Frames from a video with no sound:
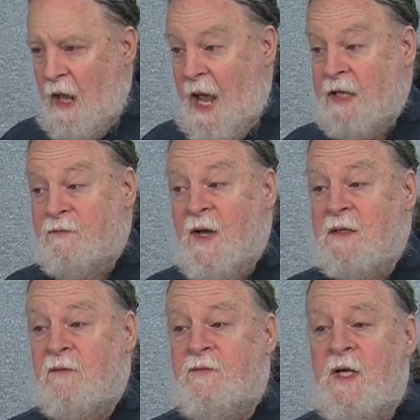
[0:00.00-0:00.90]
And in fact,
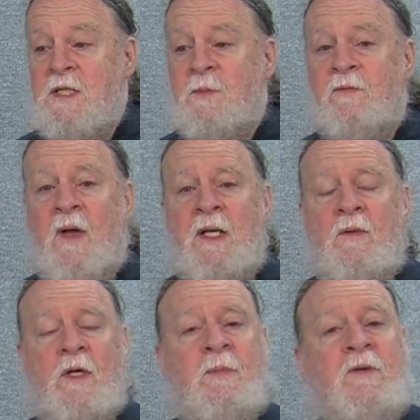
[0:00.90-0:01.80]
the feds provide
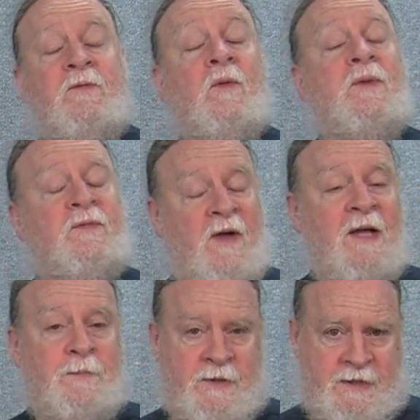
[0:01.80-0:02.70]
only about
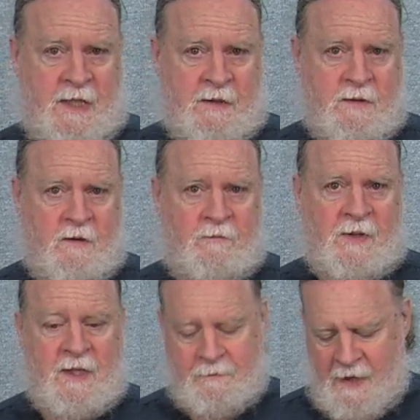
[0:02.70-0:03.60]
45% of
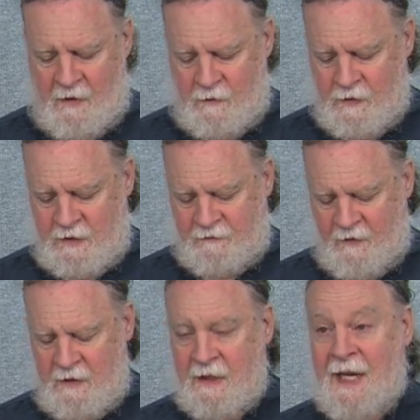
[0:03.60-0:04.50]
Planned Parenthood's
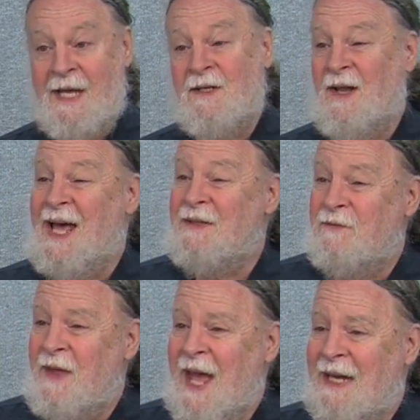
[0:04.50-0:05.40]
funding, and a lot
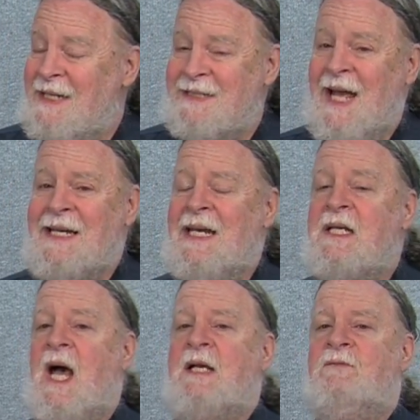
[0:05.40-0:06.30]
of that is not any
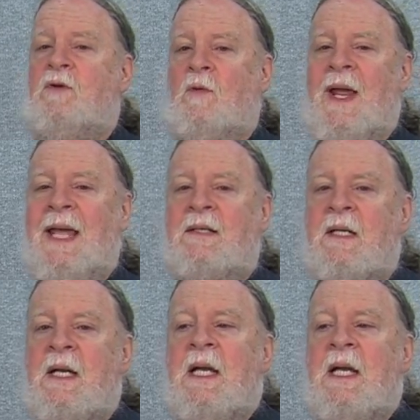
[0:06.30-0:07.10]
kind of grant.